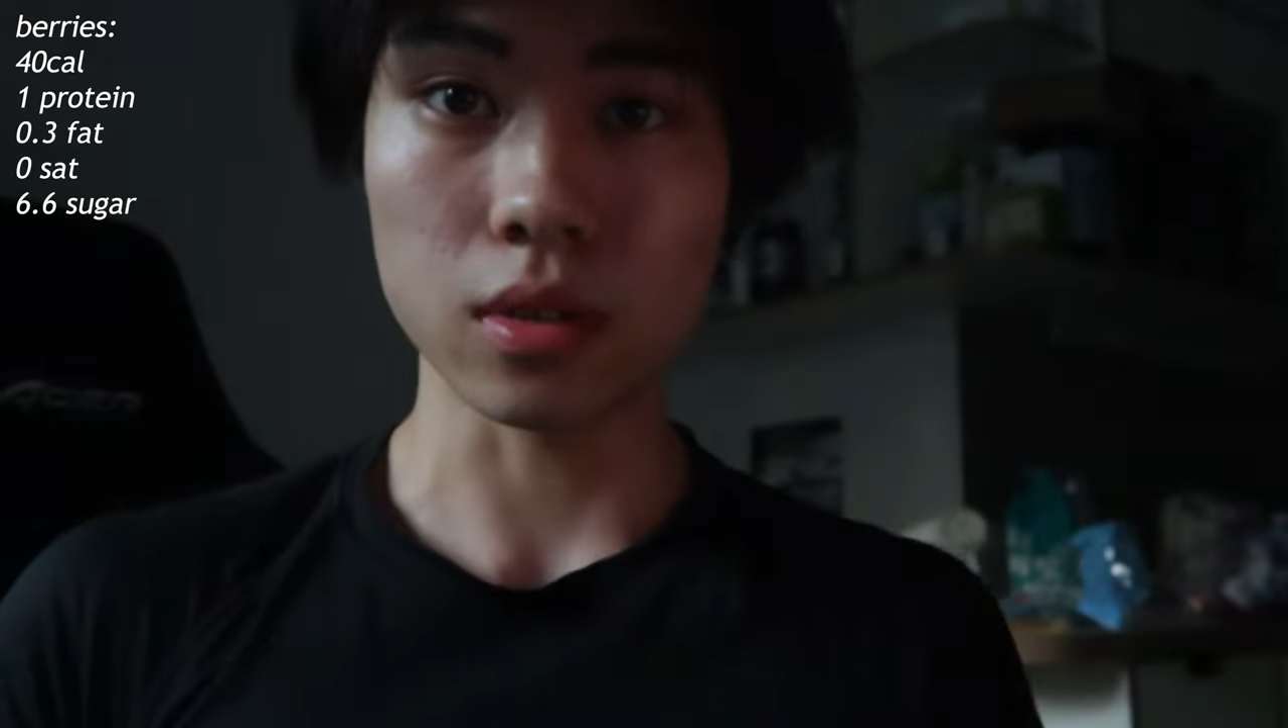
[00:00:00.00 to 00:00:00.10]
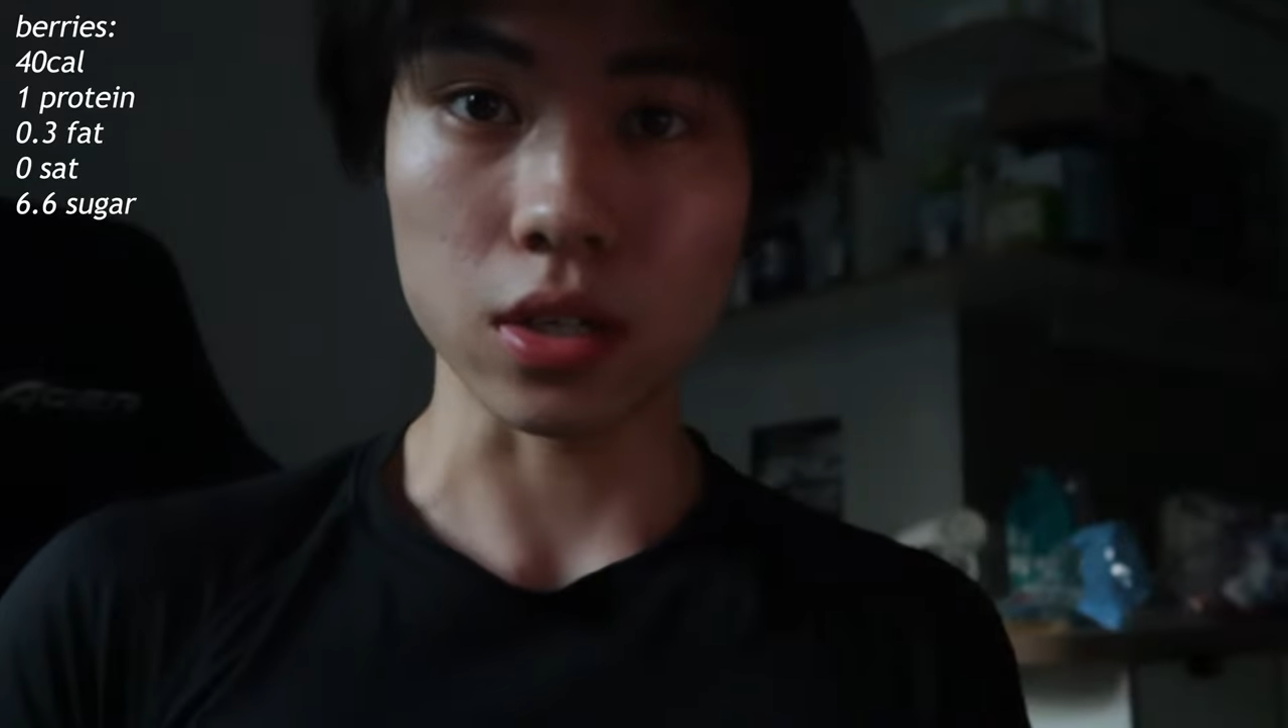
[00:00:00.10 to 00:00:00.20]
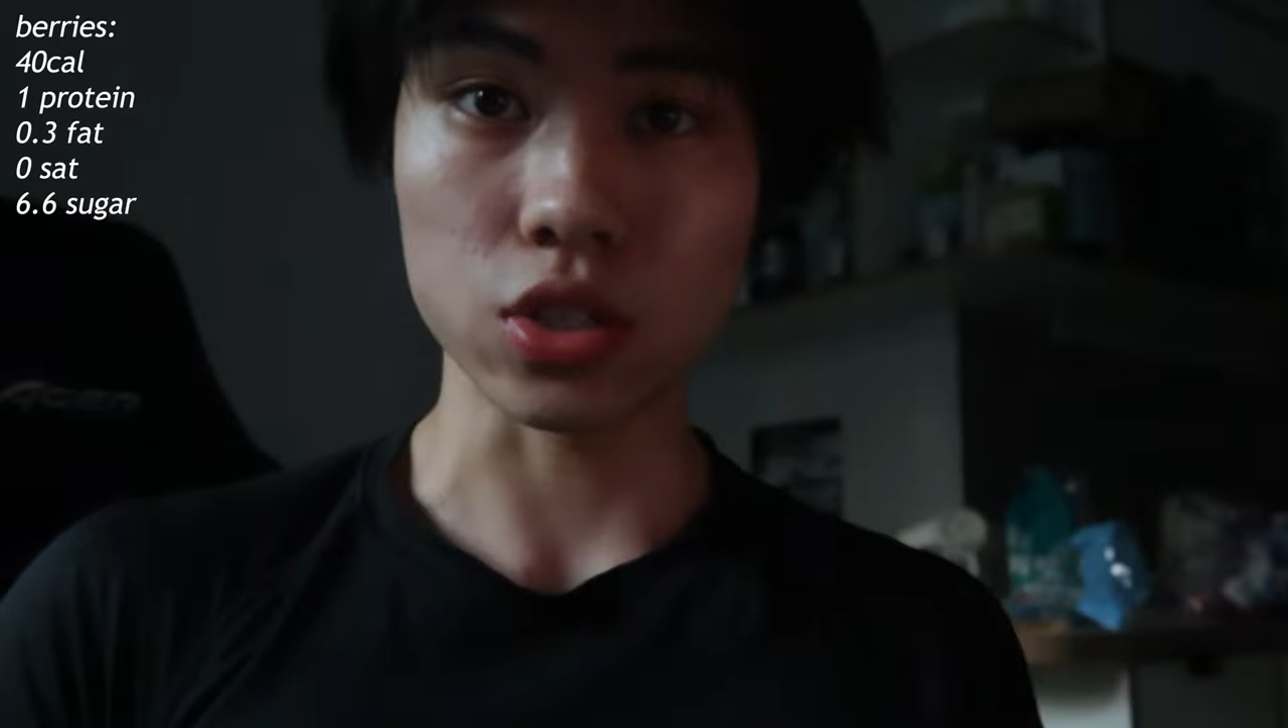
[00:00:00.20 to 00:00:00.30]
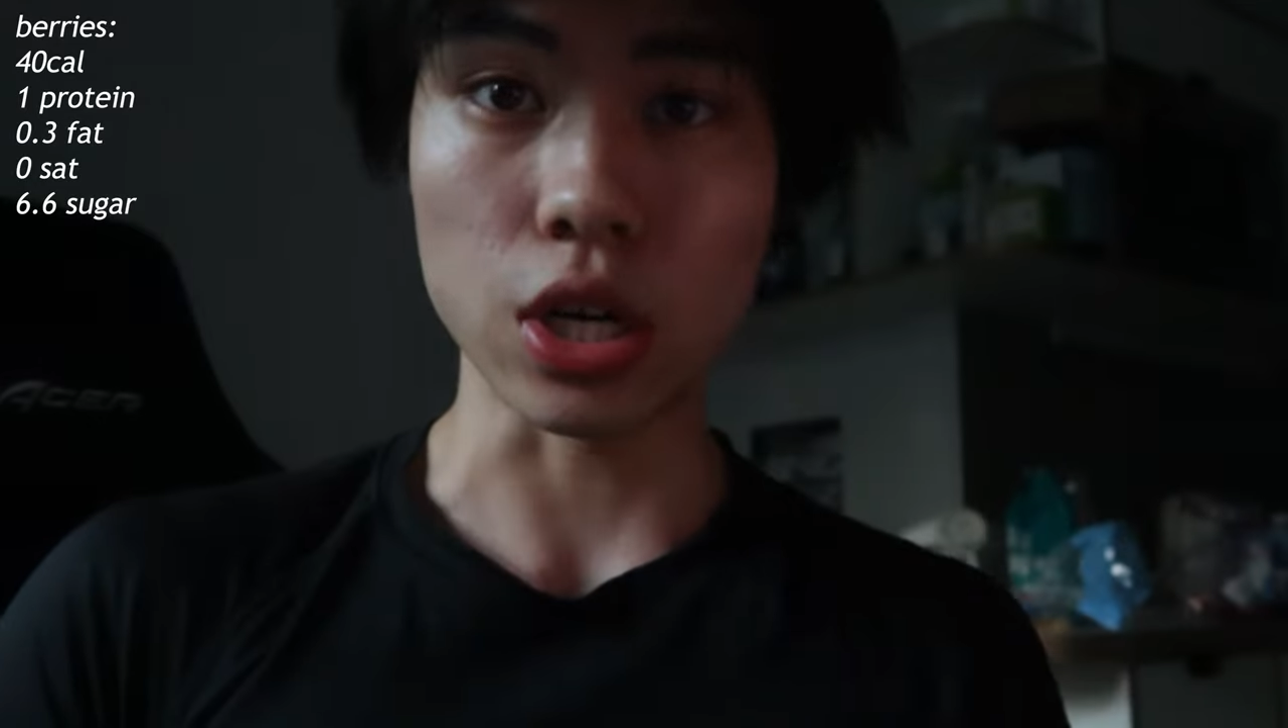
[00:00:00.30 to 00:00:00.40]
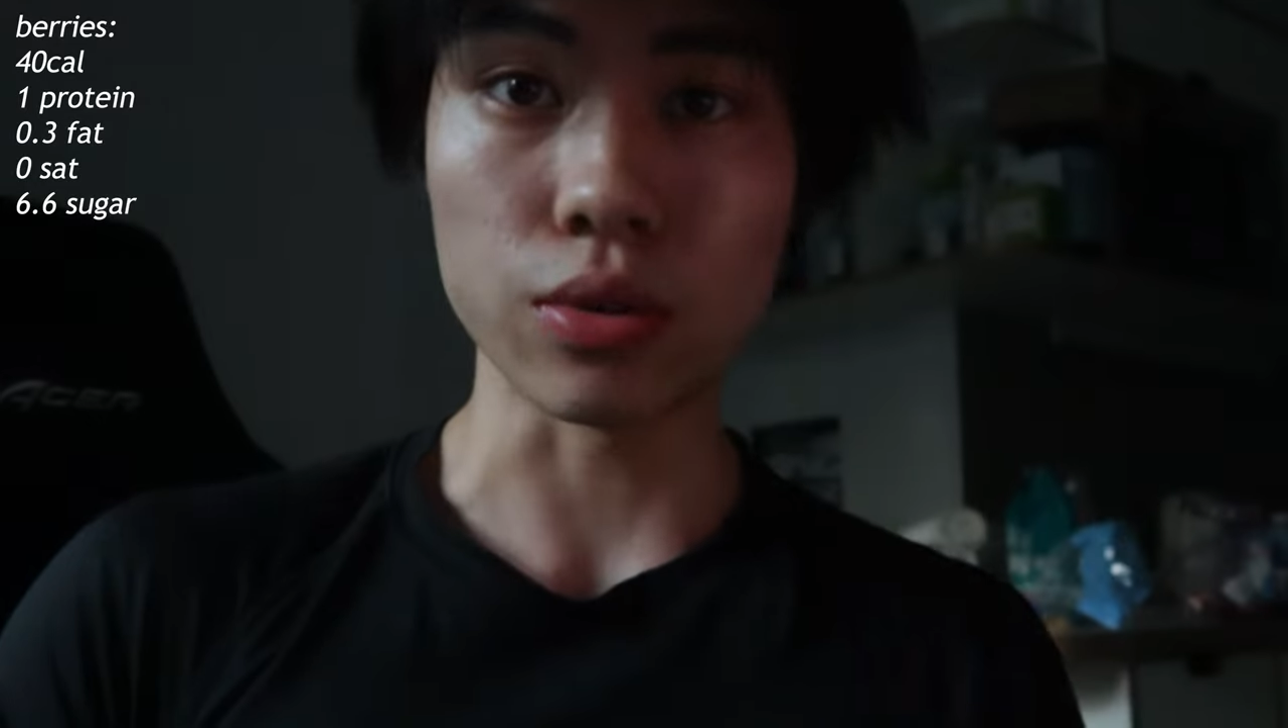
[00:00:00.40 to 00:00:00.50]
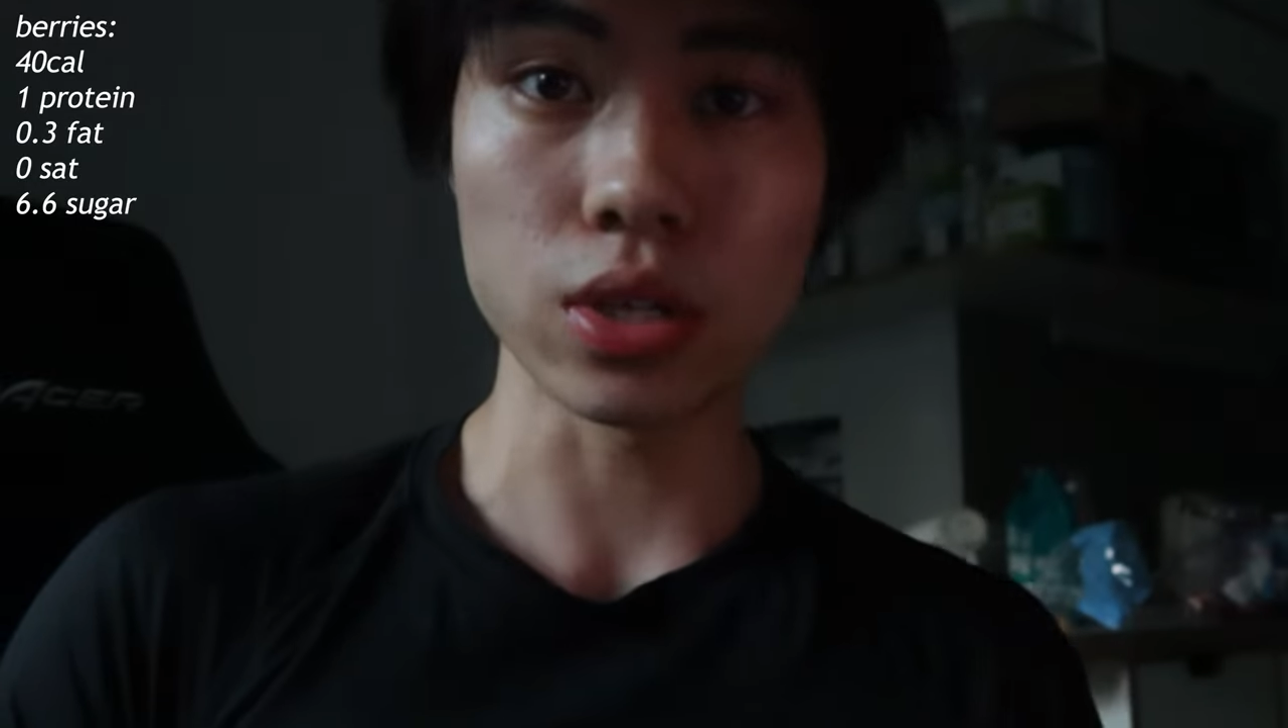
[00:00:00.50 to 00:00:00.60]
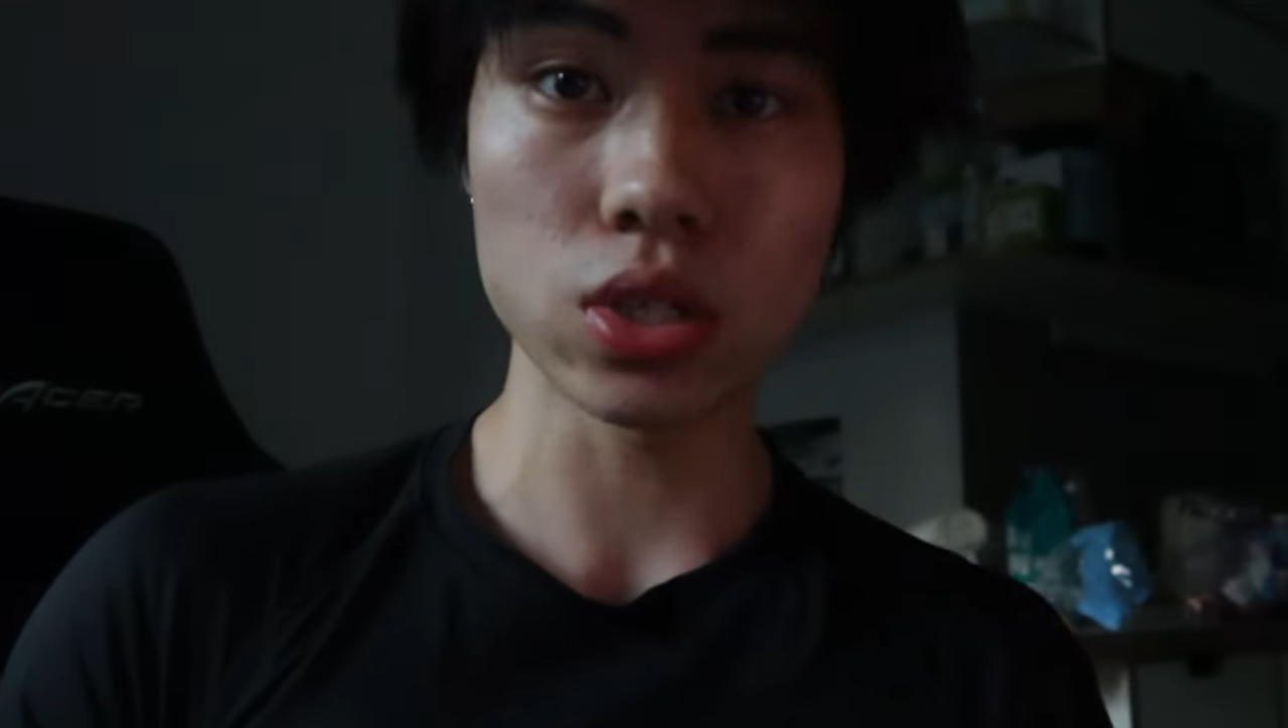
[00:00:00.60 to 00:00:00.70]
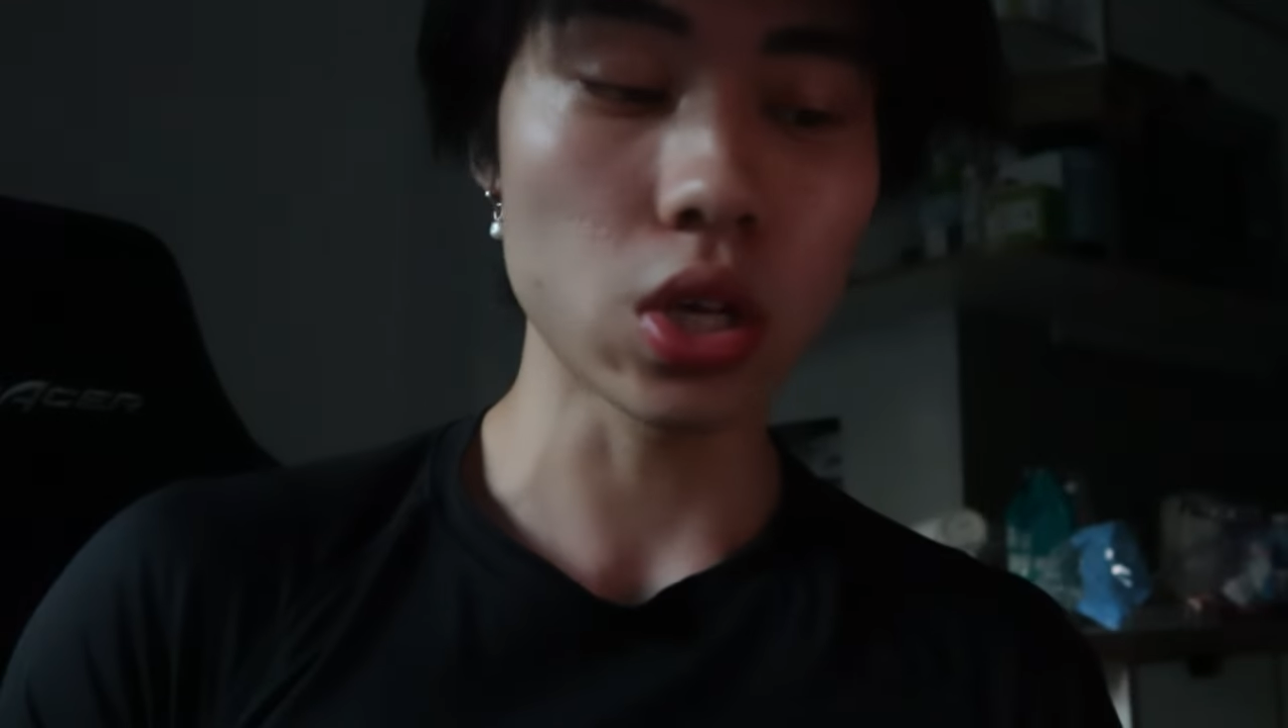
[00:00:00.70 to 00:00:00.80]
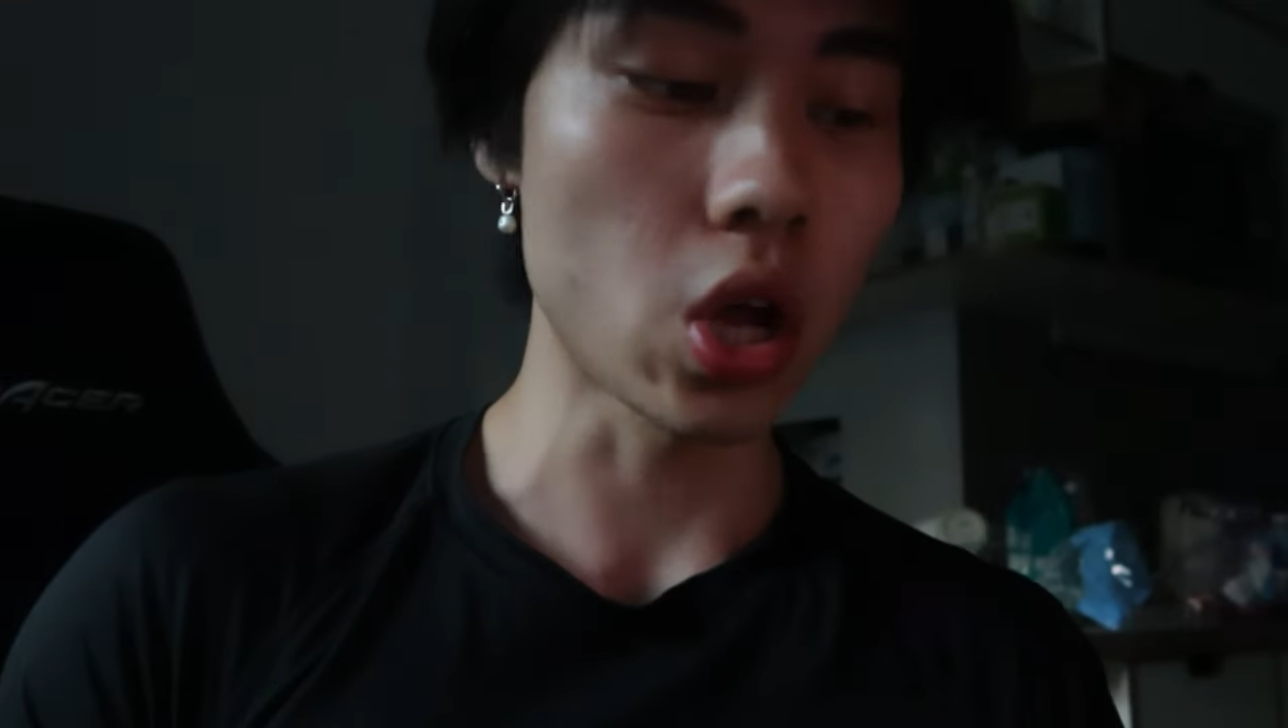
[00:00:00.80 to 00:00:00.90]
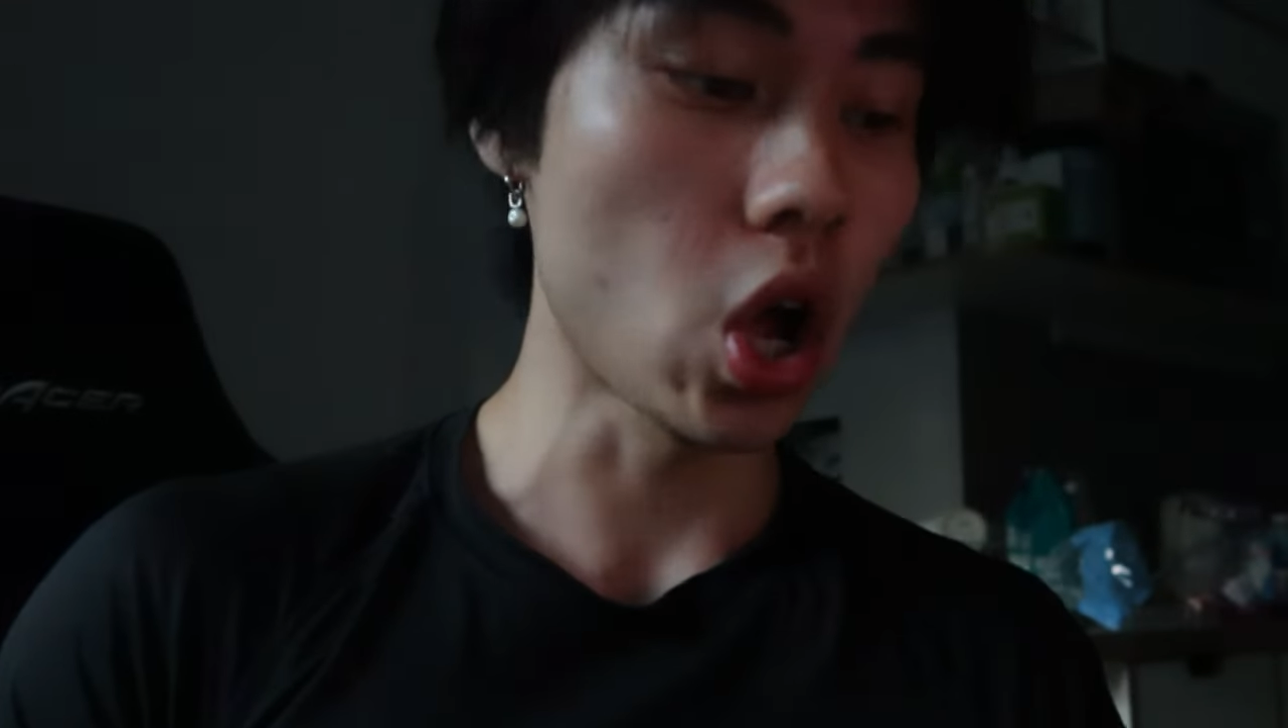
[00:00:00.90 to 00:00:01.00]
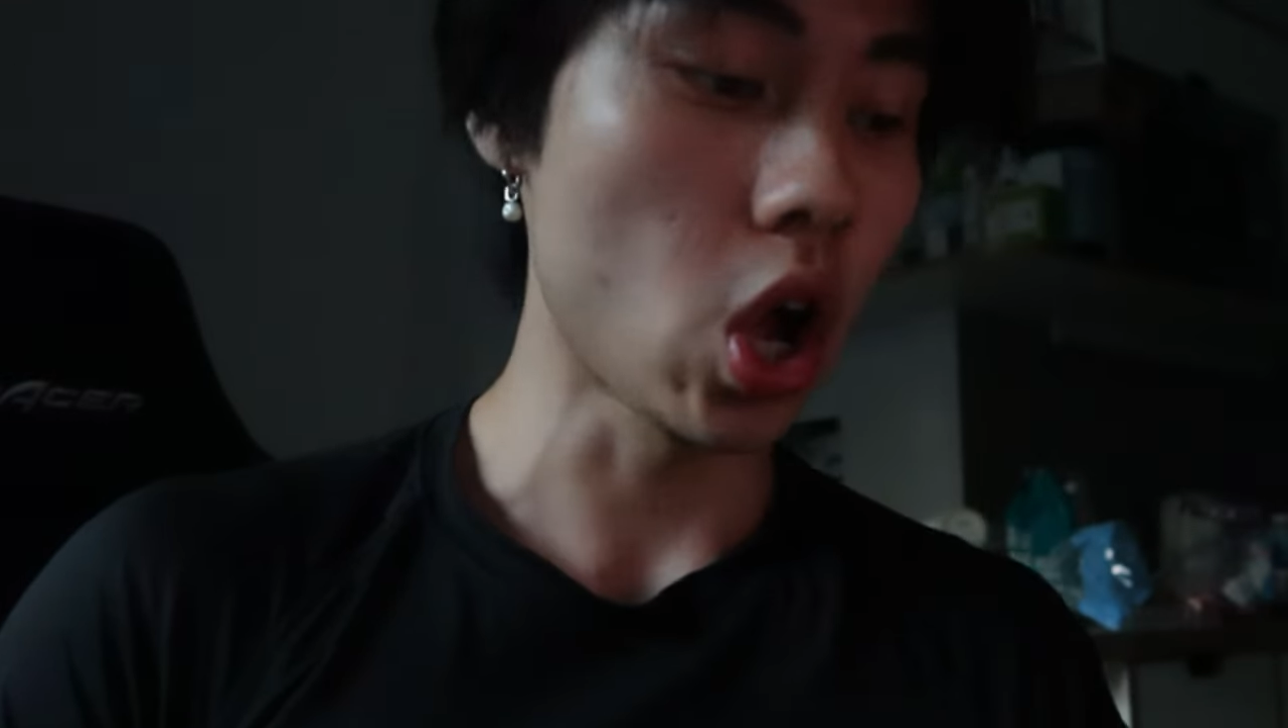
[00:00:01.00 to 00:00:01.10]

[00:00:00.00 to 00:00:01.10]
like cherries.